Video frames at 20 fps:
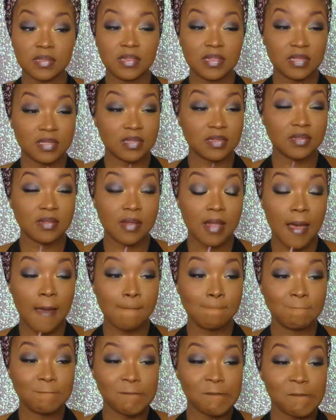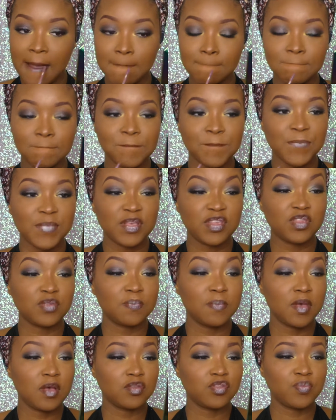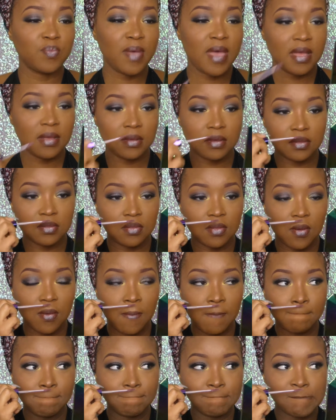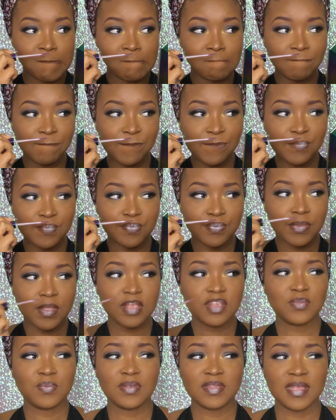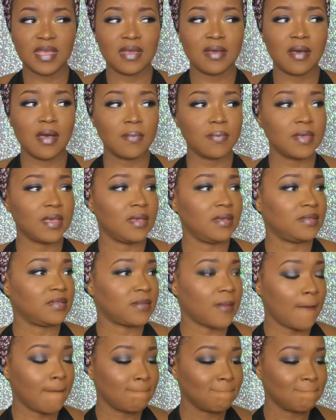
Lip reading: This is a lot. This smells mad good though. It smells like cupcakes.